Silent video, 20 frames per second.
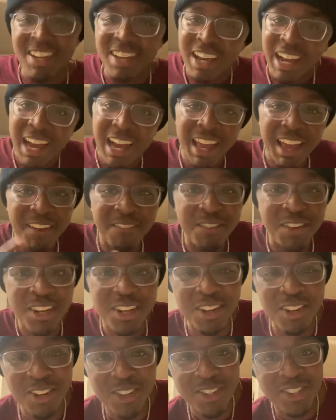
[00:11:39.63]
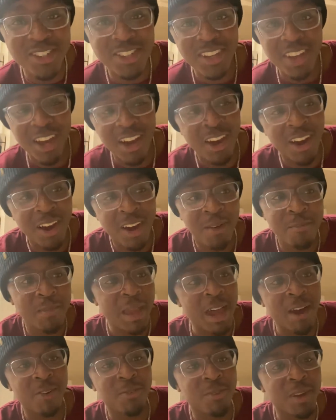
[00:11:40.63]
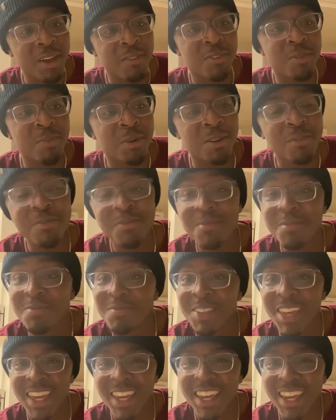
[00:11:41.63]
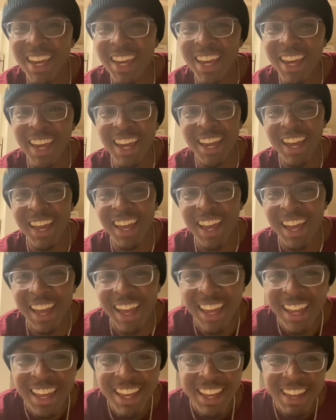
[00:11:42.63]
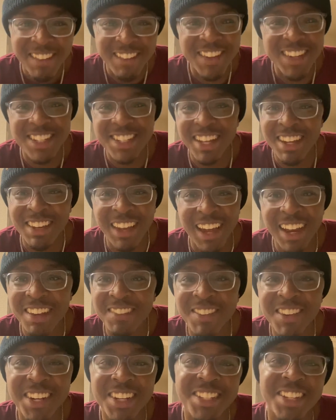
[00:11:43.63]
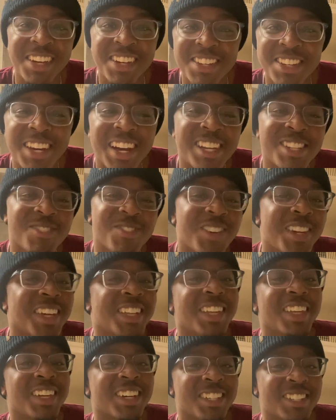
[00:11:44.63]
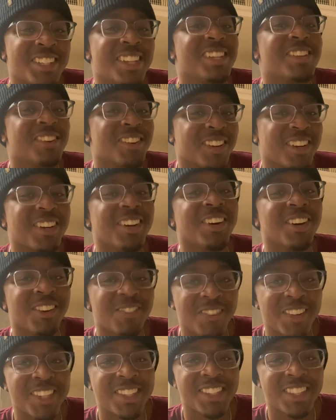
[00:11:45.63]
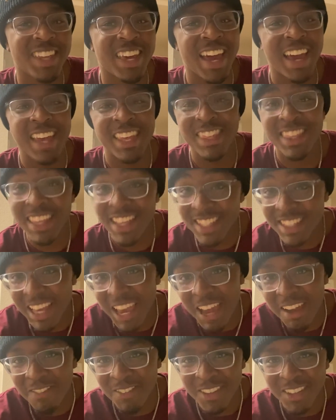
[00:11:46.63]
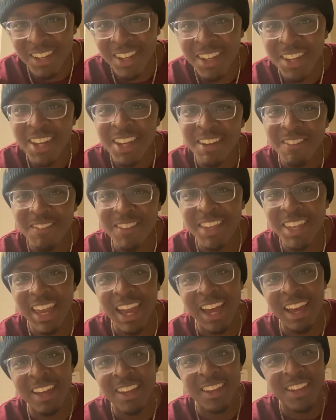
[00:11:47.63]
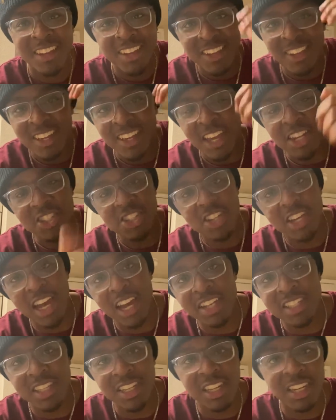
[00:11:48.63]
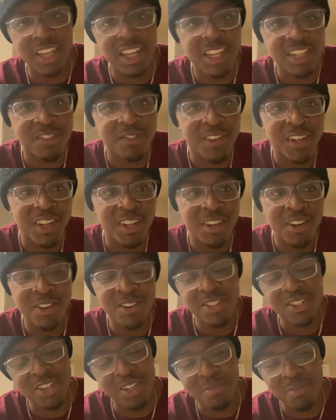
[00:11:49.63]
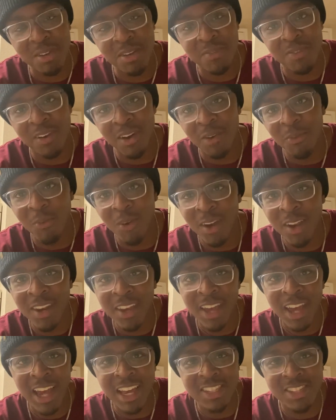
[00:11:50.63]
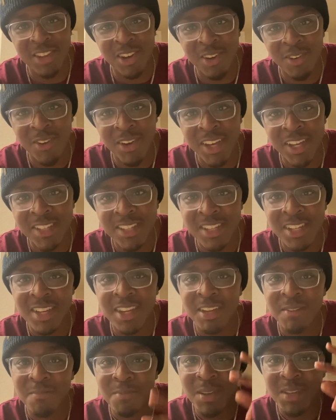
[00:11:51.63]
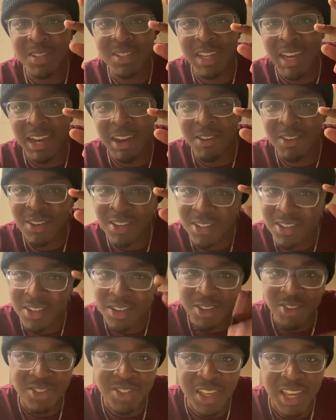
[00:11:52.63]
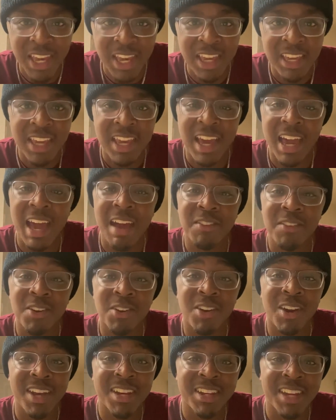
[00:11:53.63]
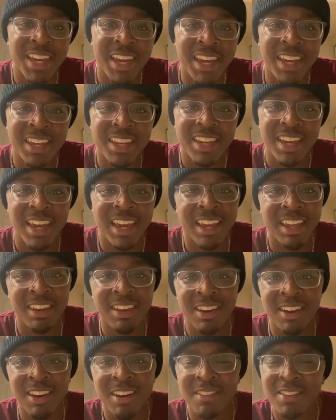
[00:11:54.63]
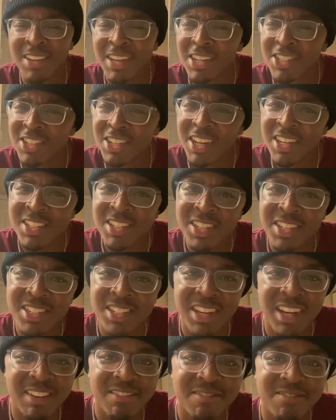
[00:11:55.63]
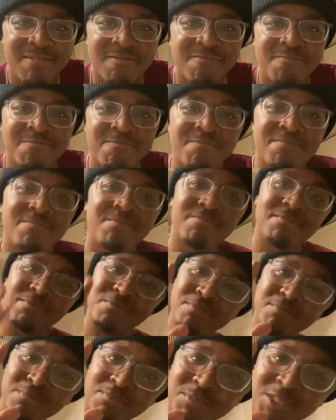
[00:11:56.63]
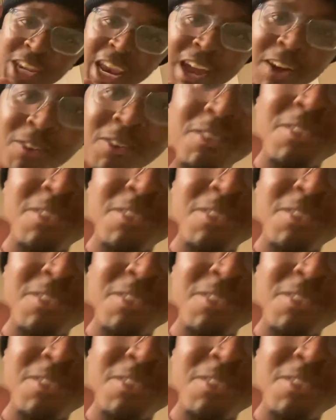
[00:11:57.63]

I have videos out every month because I'm not even going to tell you guys weekly, because then you're going to hold me to that and things happen. But yeah, catch you guys in the next video. It's going to be a fun one. As always, peace out. Go skate. Have a great day. And catch you guys next time. Ciao.